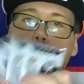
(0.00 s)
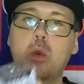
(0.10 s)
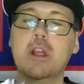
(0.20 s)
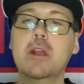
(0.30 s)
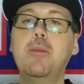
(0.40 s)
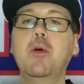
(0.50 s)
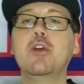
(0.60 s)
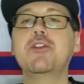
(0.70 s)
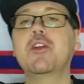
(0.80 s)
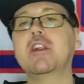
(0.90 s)
We're gonna
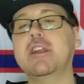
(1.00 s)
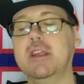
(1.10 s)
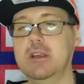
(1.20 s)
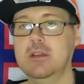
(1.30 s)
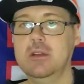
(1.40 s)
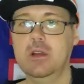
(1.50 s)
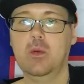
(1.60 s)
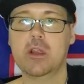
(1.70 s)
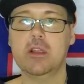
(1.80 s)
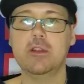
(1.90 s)
pull three.
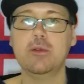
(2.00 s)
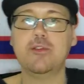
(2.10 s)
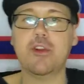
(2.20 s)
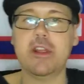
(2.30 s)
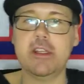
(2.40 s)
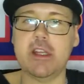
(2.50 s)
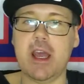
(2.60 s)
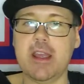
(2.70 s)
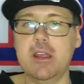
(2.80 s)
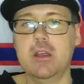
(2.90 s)
We're gonna do three
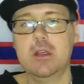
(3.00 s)
tonight.